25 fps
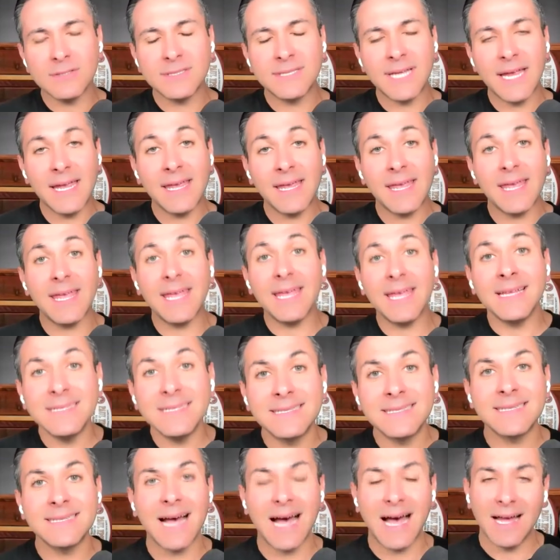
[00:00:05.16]
Take
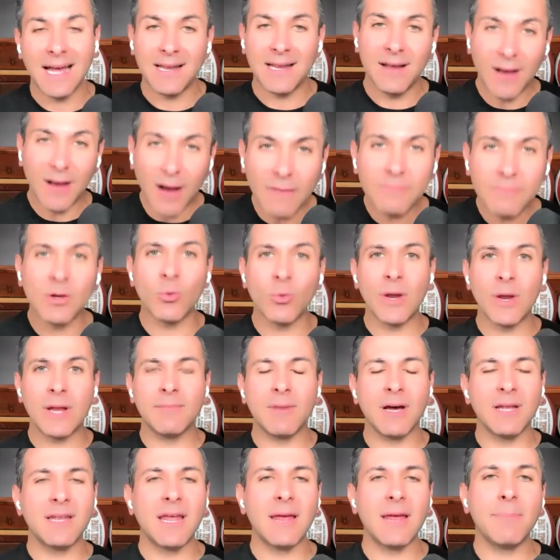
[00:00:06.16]
inside of the Win
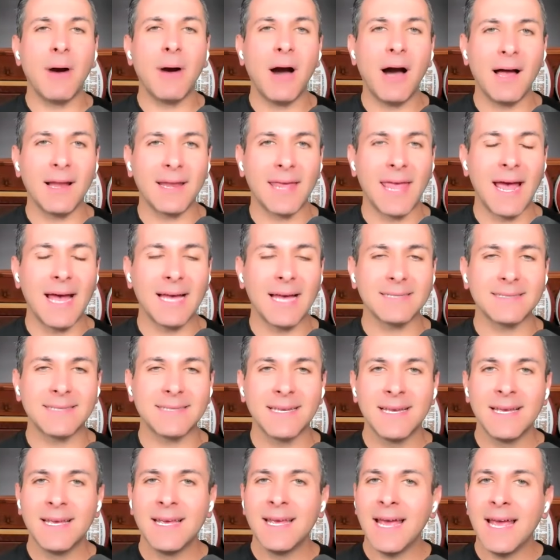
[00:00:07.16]
Monday podcast.
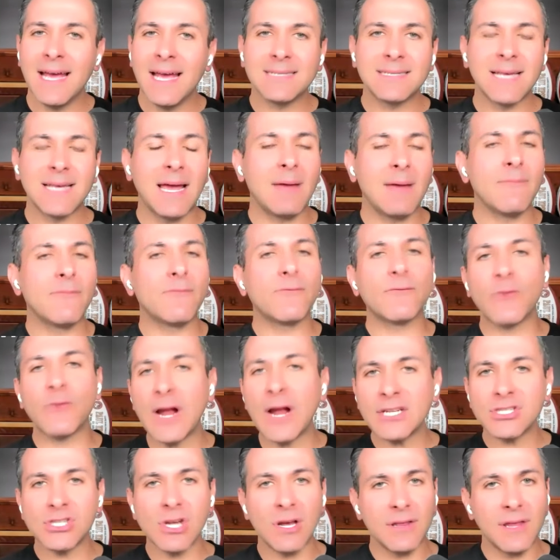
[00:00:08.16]
As I am
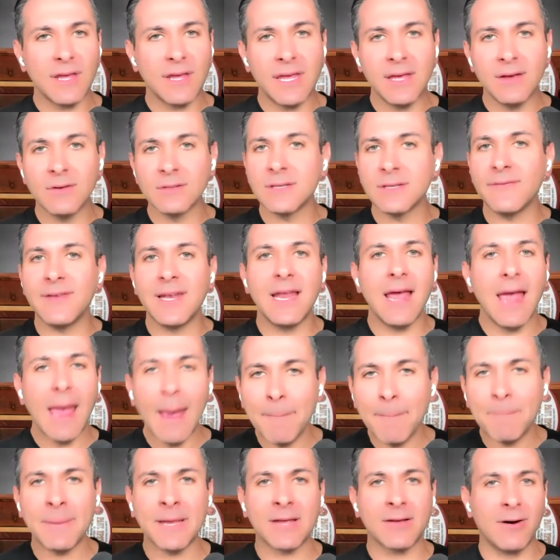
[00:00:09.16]
fresh on the heels of an
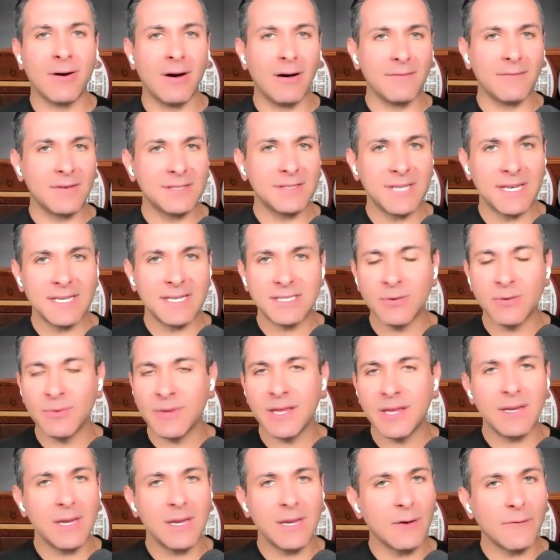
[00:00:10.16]
epic conversation
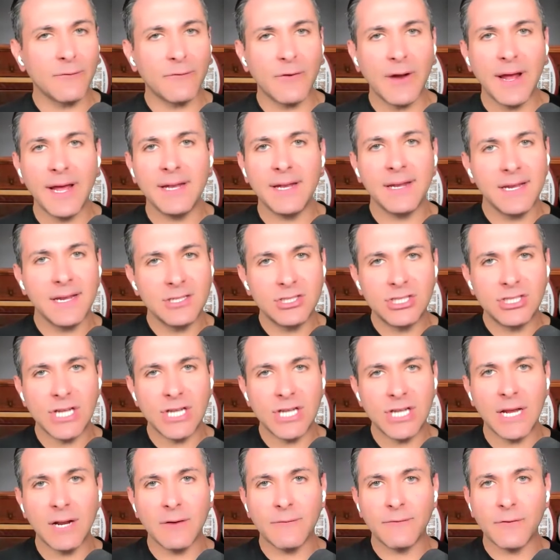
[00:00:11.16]
with a dear friend,
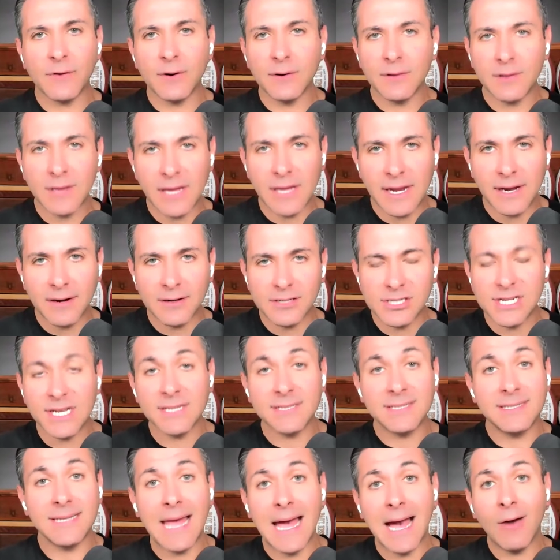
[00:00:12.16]
Jennifer Leer. She is
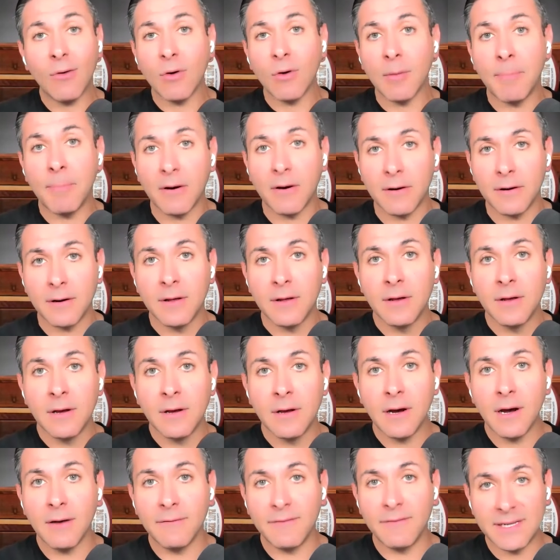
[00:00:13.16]
now a part
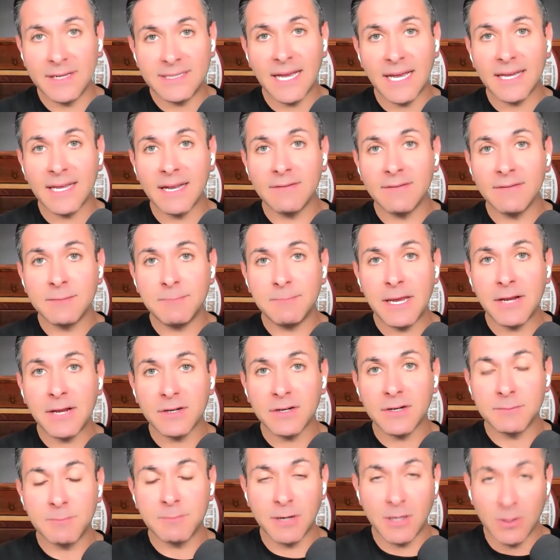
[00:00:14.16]
of Executive
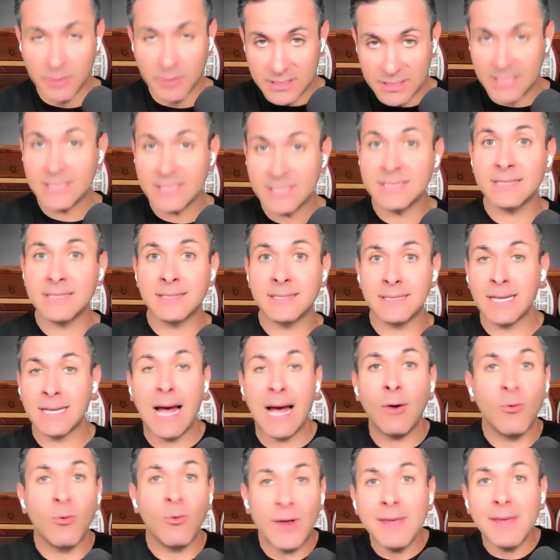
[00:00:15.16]
Speakers Bureau, which is
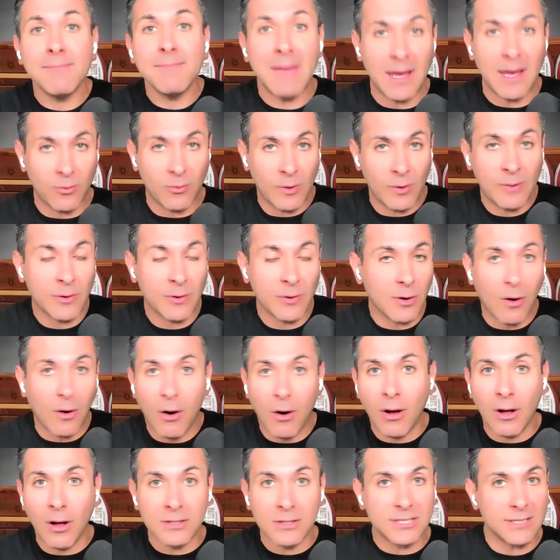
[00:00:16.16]
how we met. We were
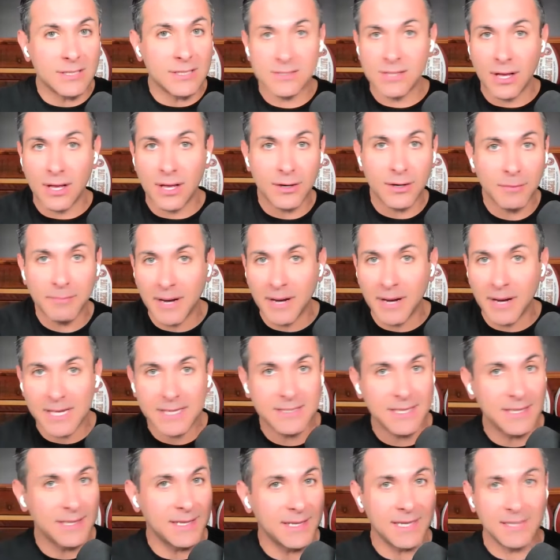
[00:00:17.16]
all just thunder
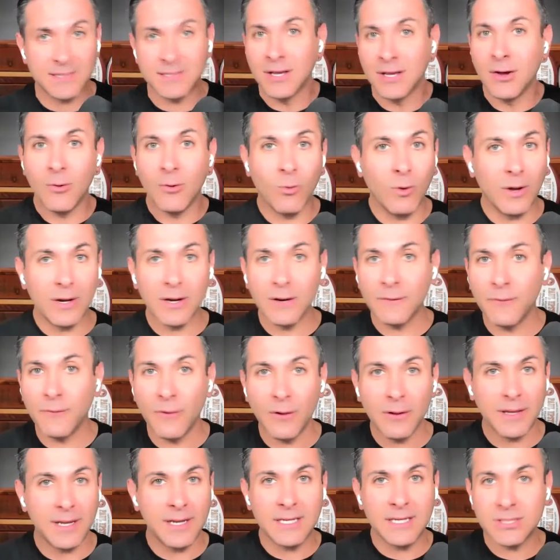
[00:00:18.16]
buddies in this
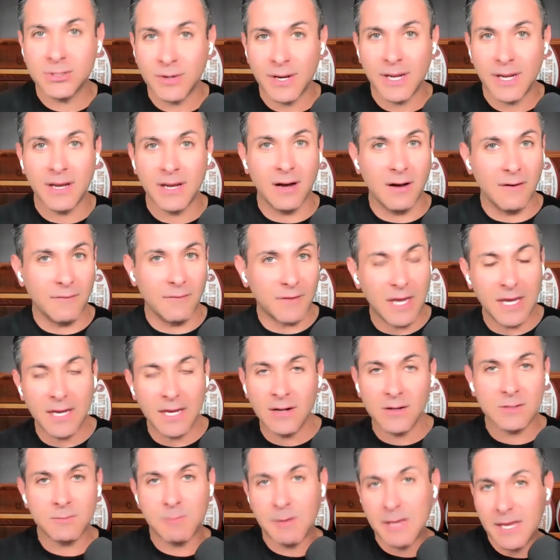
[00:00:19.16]
wonderful industry of
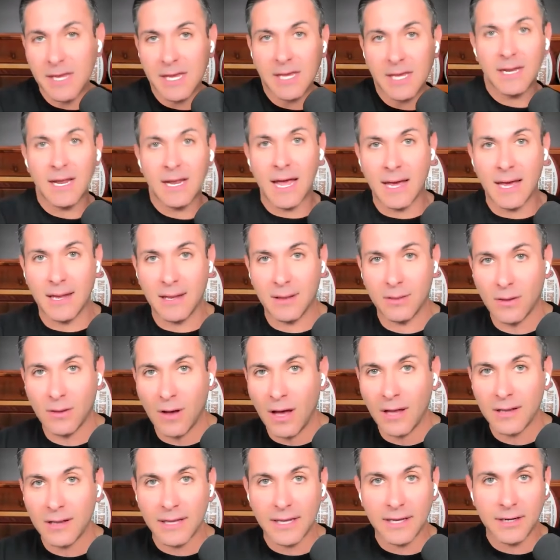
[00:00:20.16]
keynote speaking and
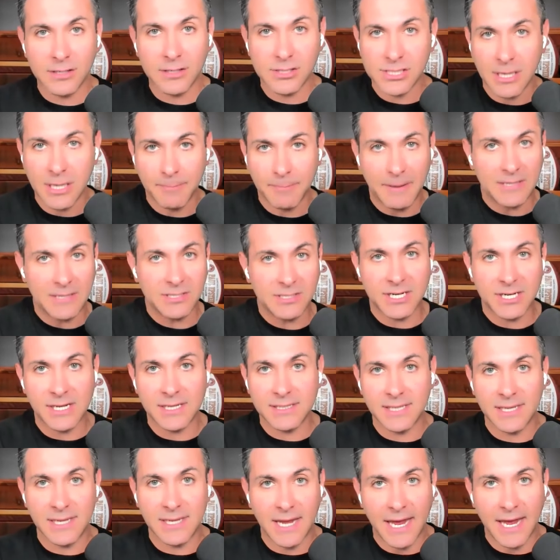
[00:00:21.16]
thought leadership. And she
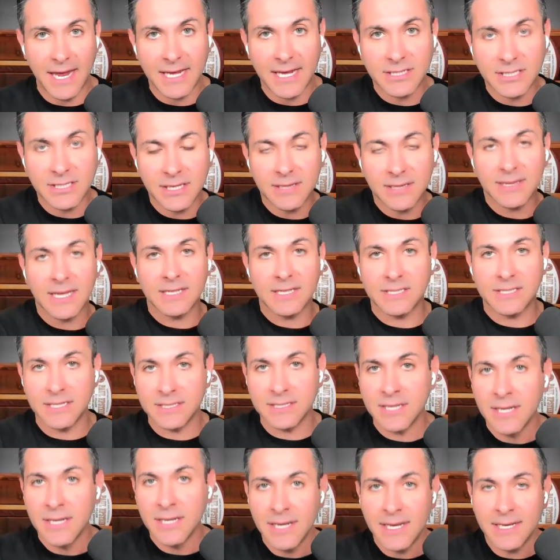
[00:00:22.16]
is an agent that
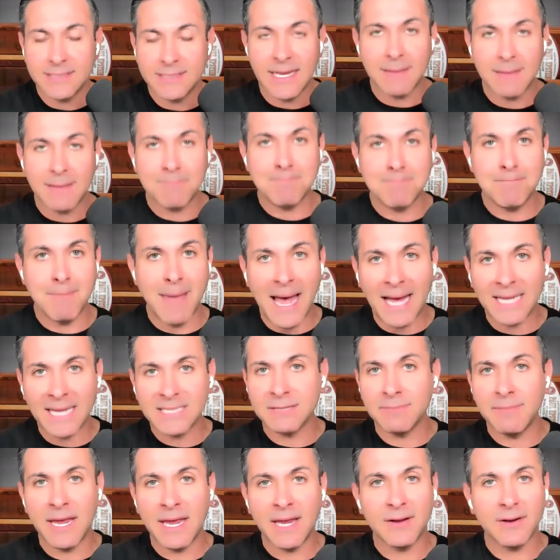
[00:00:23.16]
just is a
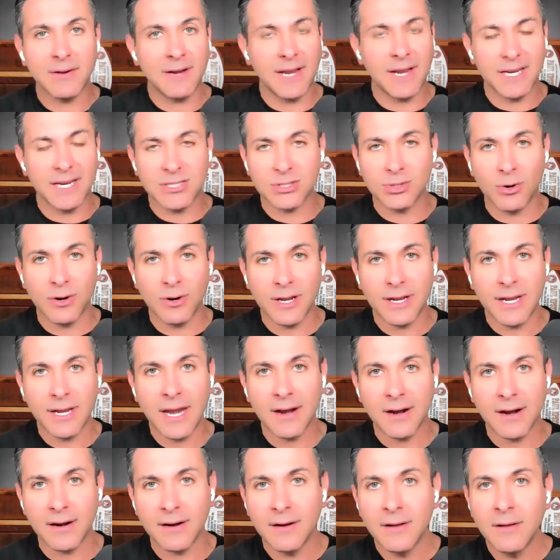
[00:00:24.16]
matchmaker
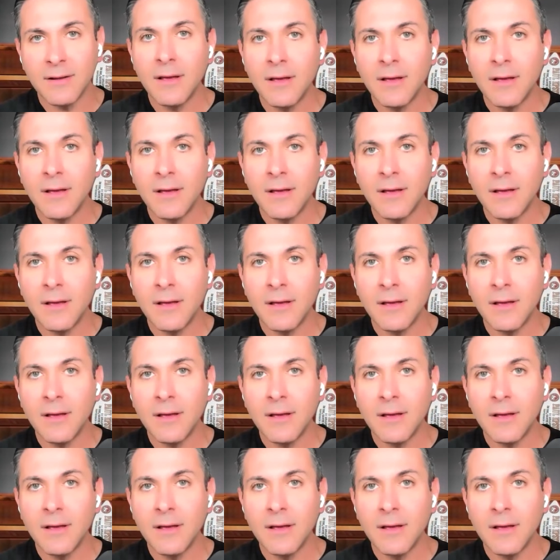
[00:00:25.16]
extraordinaire.